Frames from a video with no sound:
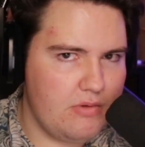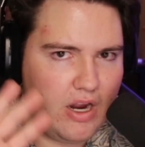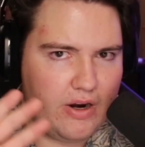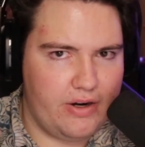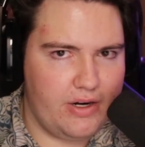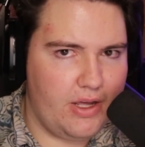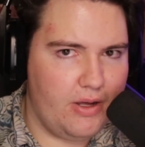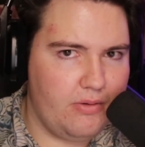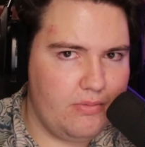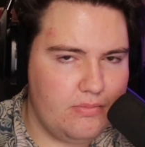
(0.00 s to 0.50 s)

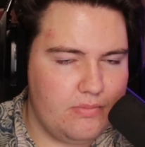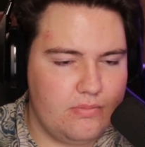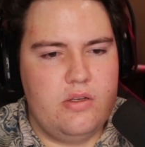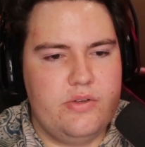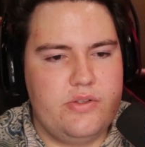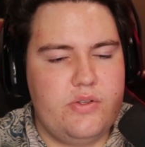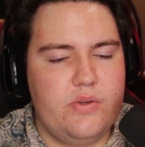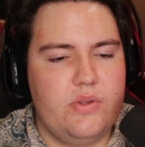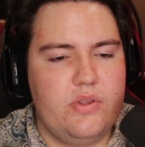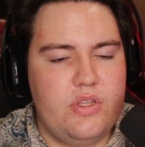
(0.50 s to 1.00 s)
right now.
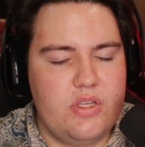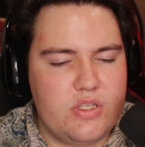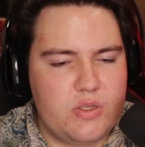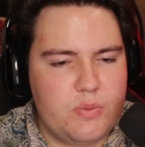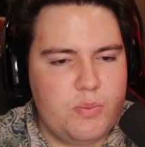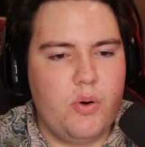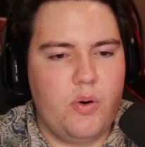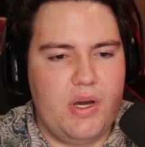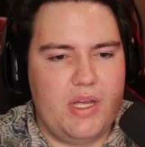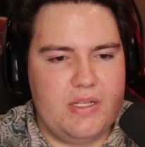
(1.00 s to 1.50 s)
So at this
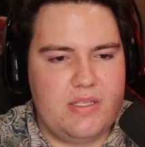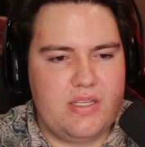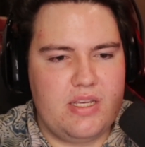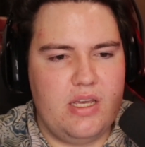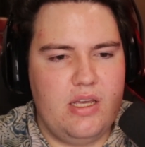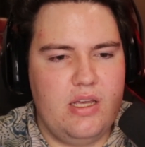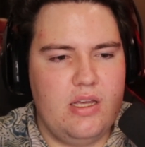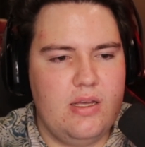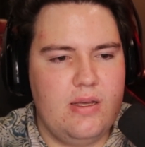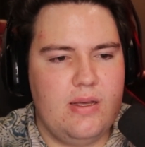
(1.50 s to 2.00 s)
point,
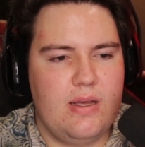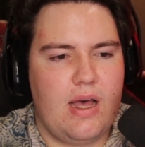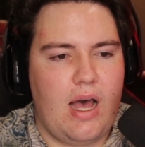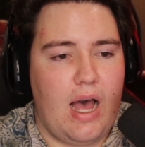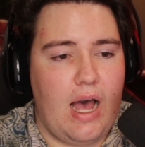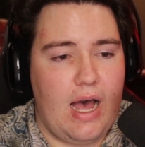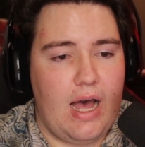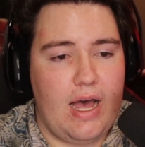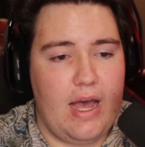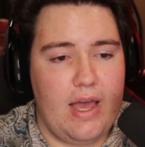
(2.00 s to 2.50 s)

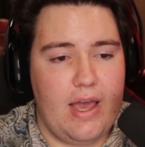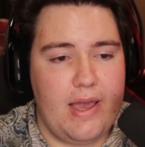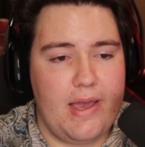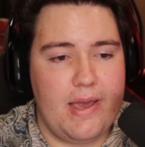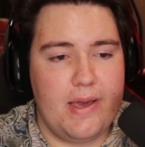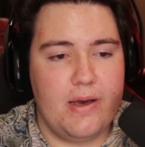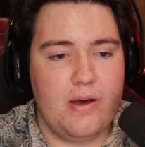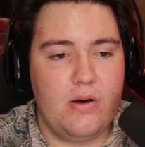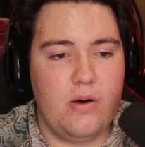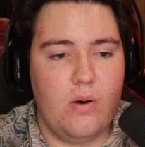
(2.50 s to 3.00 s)

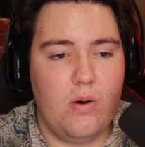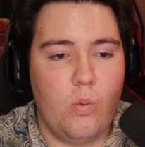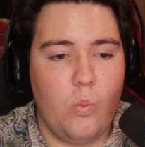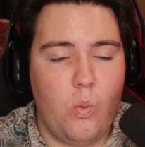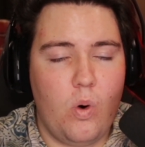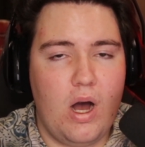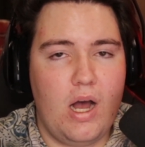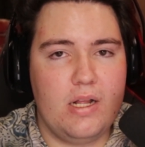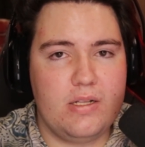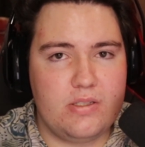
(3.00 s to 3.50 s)
I
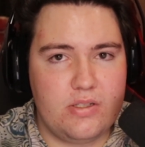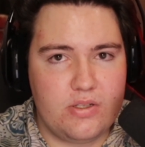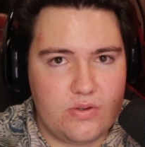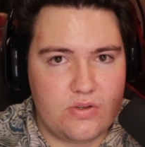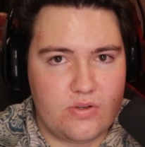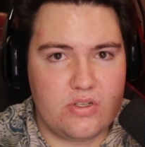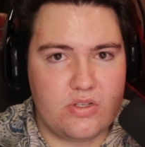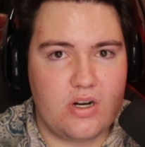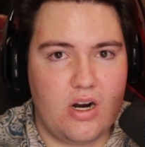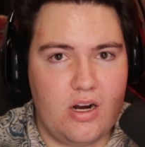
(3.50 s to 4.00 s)
want to
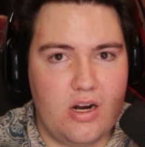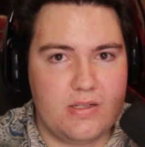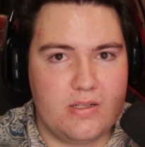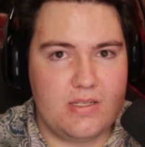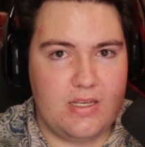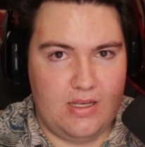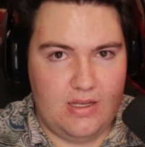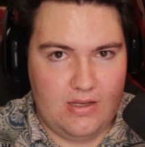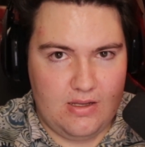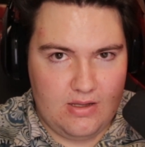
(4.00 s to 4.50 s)

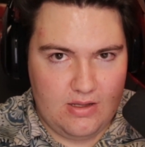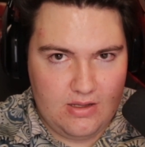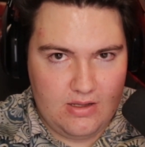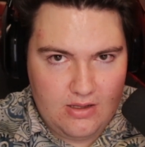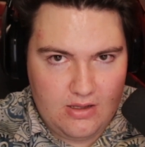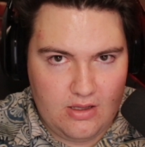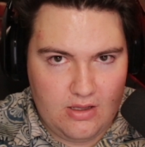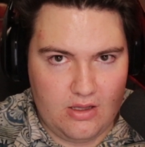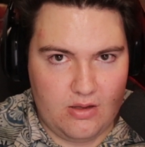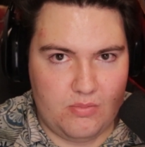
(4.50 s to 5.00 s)
start
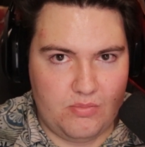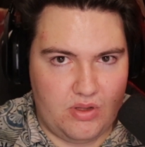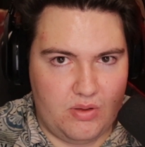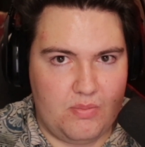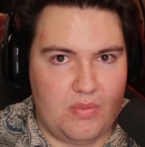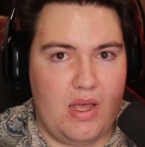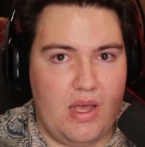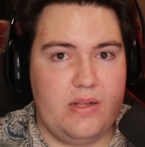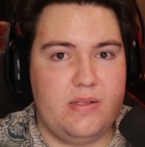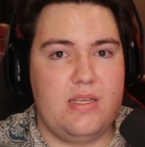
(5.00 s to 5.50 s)

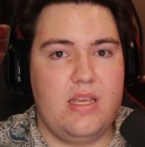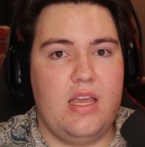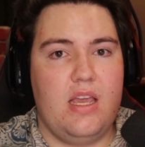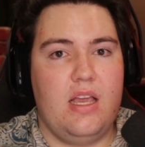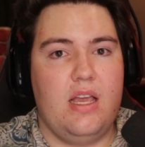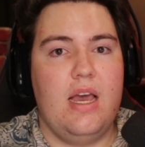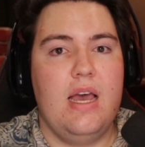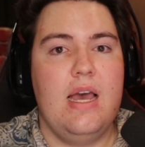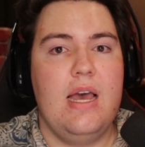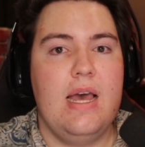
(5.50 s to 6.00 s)

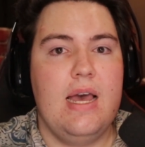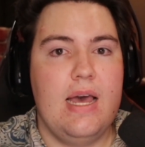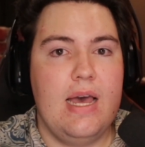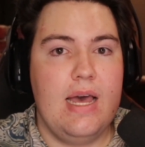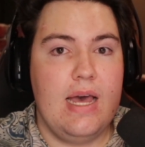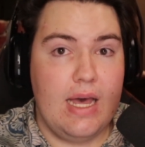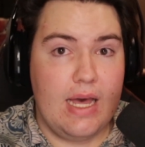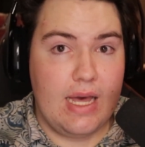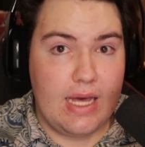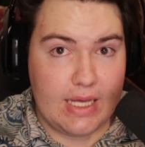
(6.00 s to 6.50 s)
implementing
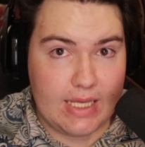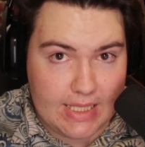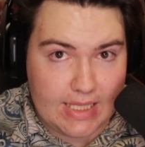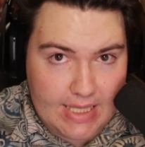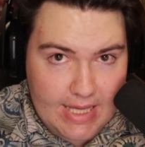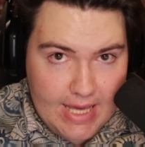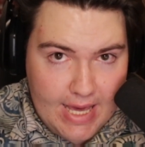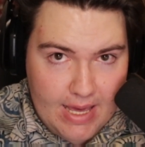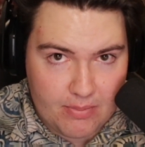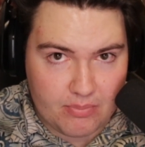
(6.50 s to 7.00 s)

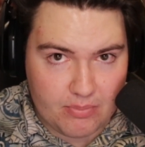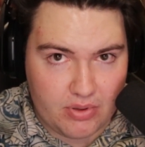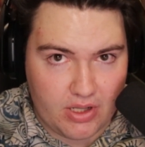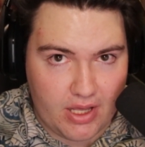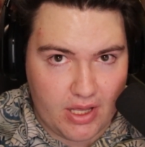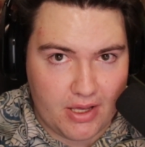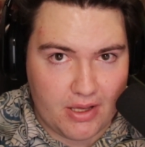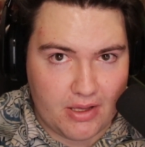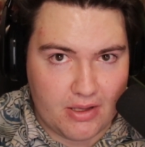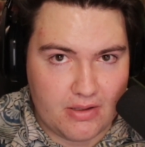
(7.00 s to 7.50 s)

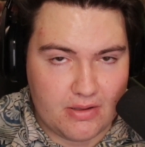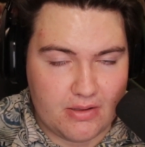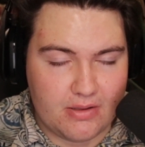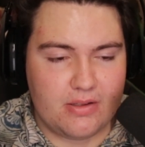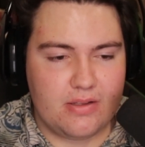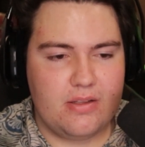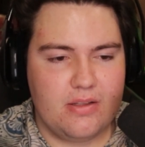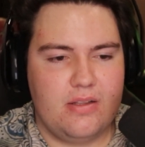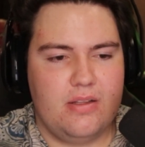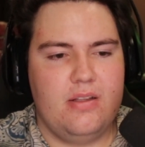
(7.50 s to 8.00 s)
gameplay.
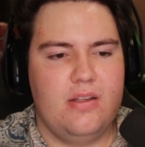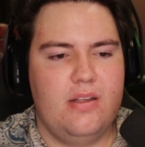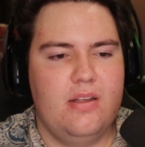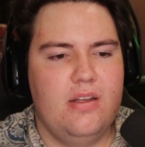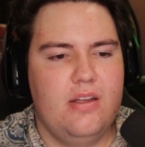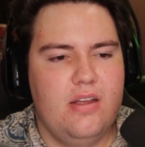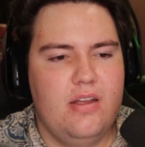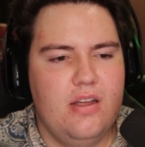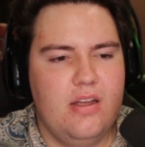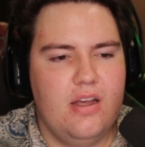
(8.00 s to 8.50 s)

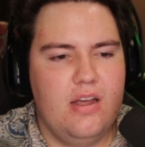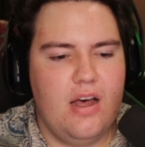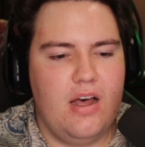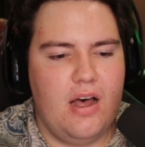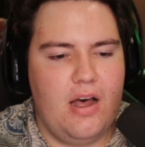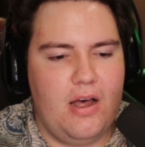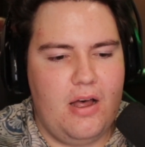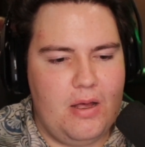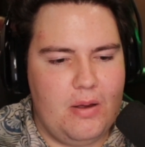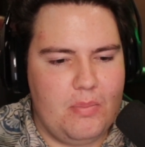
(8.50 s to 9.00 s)

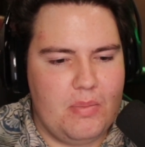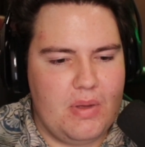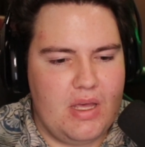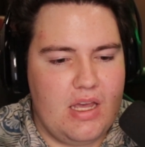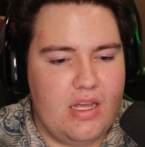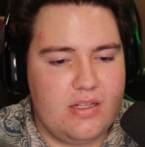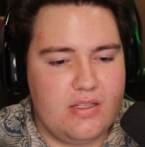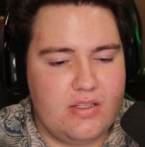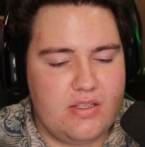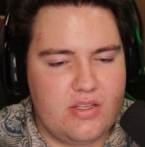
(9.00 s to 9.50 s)

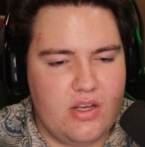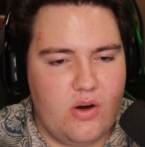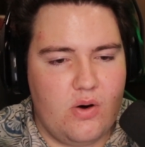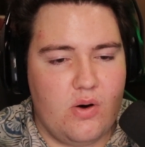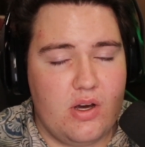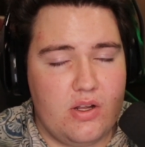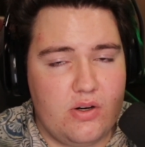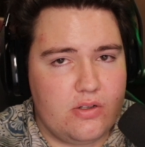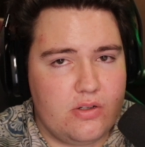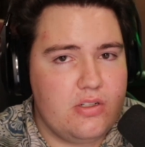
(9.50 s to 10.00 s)
And
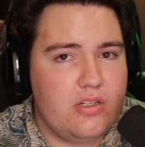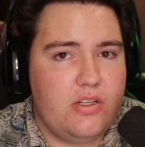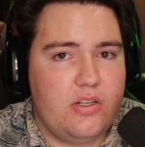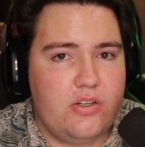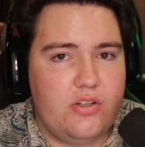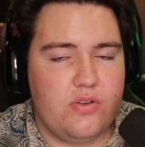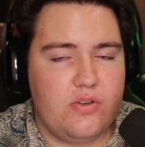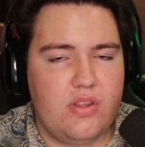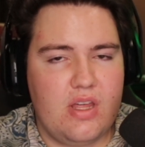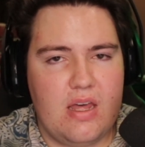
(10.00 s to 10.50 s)
so in order to
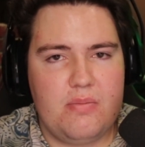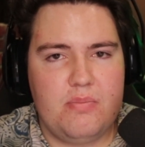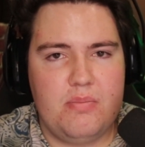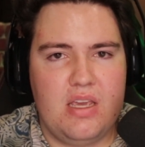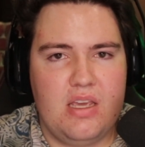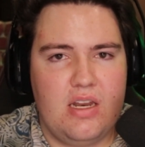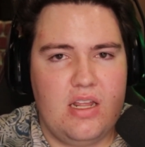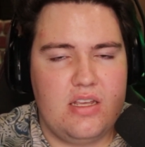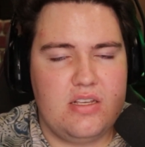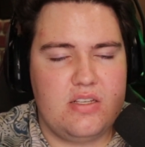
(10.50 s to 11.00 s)
do that,
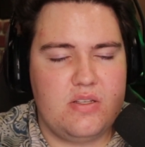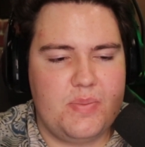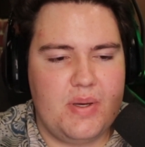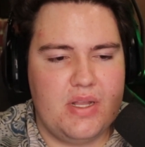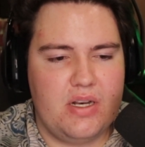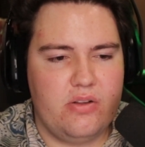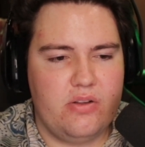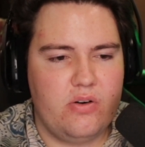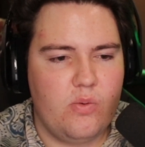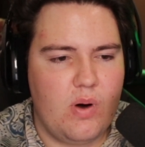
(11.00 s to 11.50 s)
me and Ace
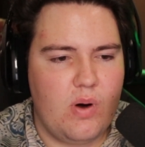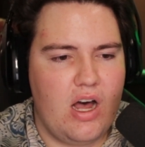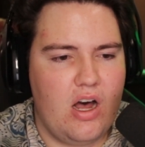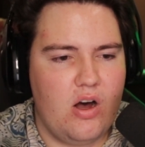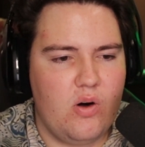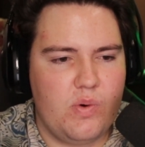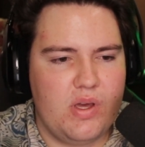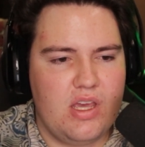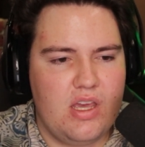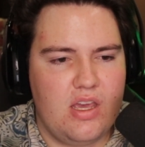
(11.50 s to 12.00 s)
spent a little
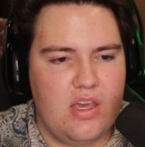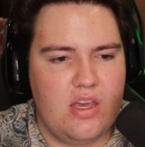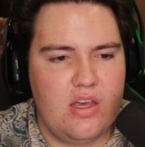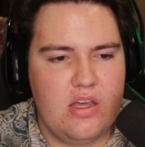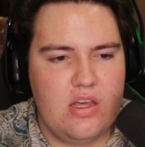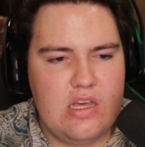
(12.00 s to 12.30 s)
while, we